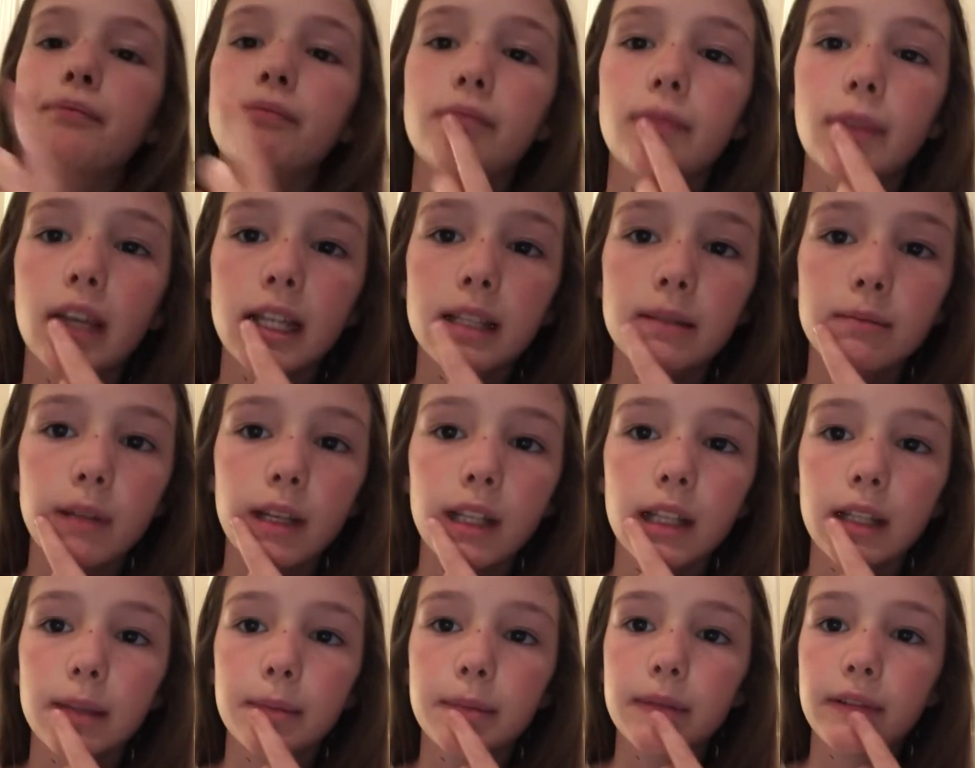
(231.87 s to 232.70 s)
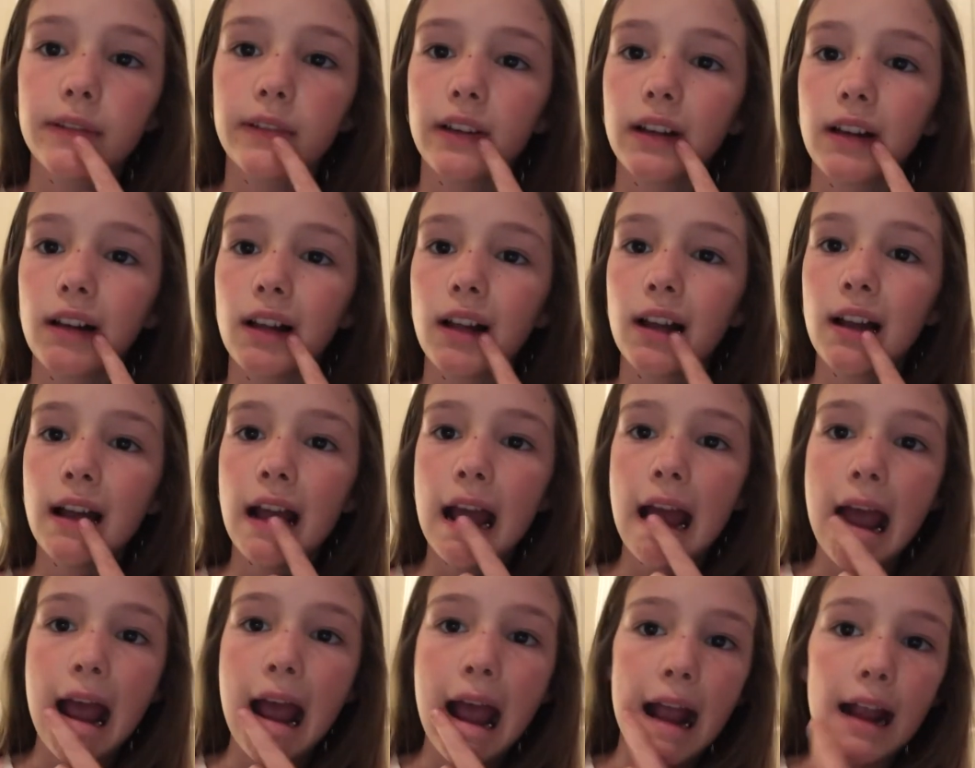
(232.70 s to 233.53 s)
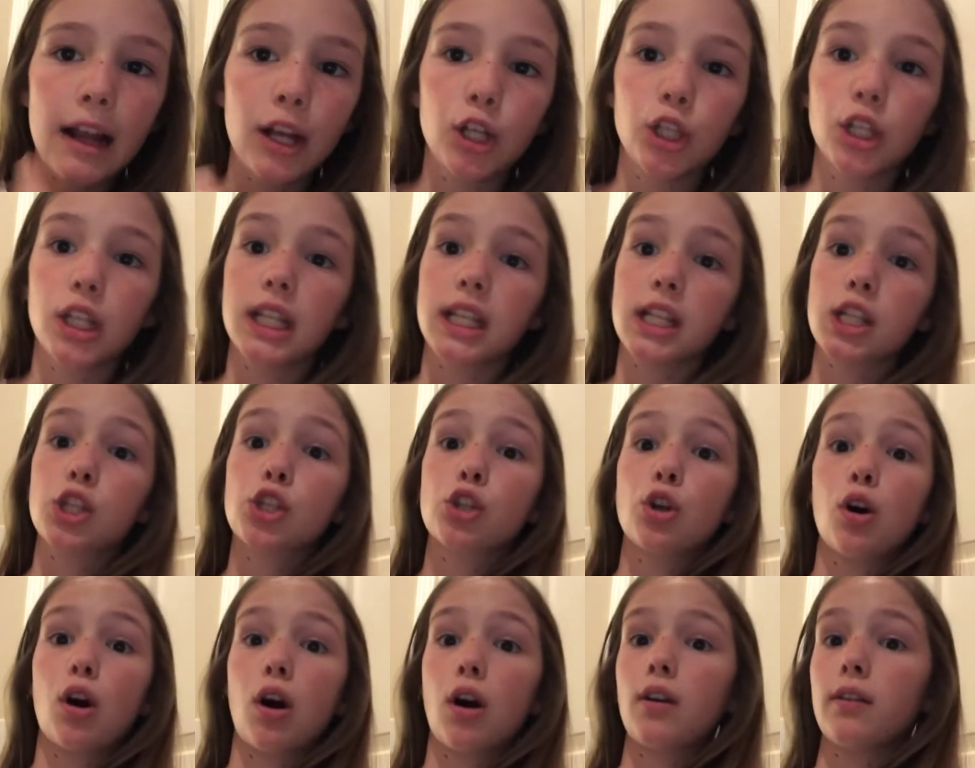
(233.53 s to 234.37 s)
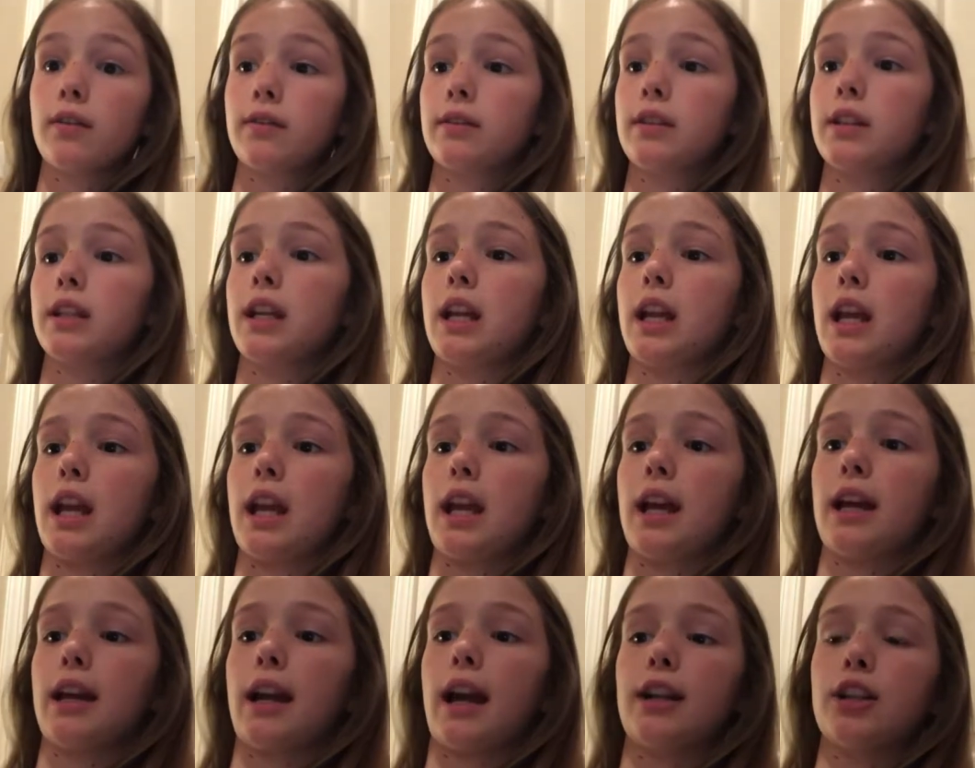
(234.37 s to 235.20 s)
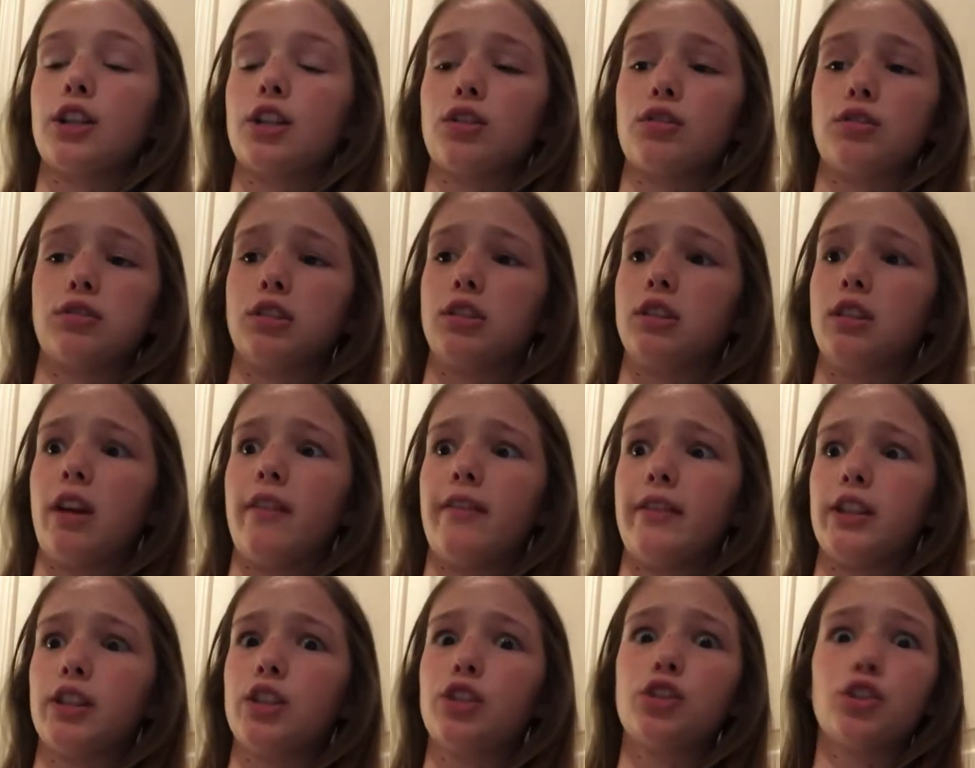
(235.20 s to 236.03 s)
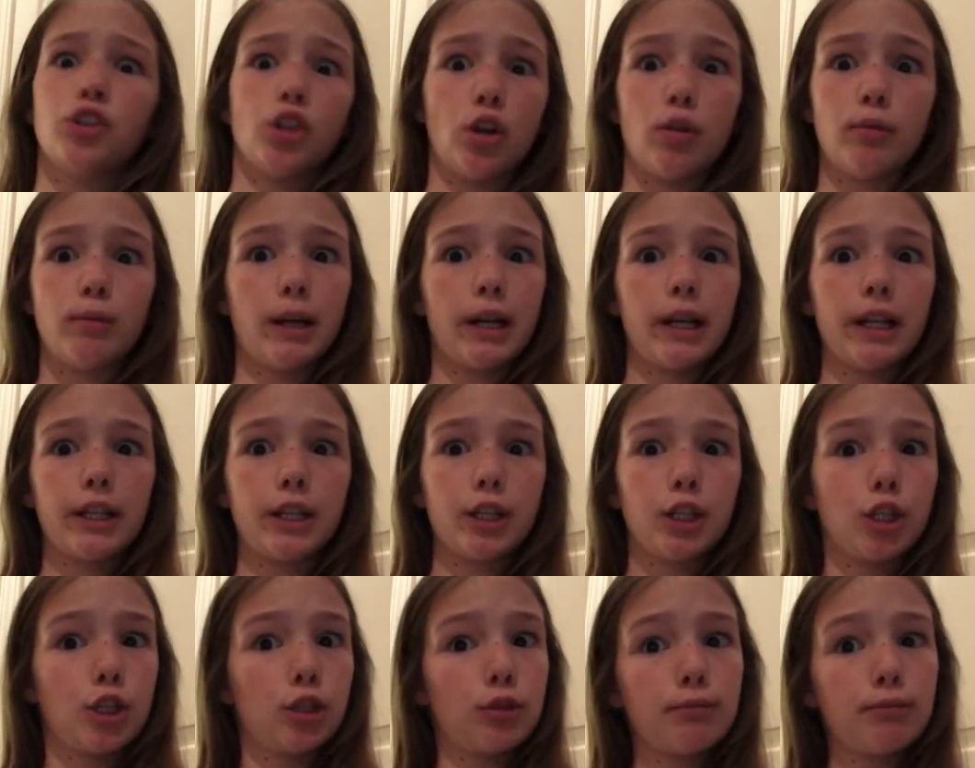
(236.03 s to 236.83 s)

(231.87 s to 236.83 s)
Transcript: makes my lips feel good and soft, and I just love it so much.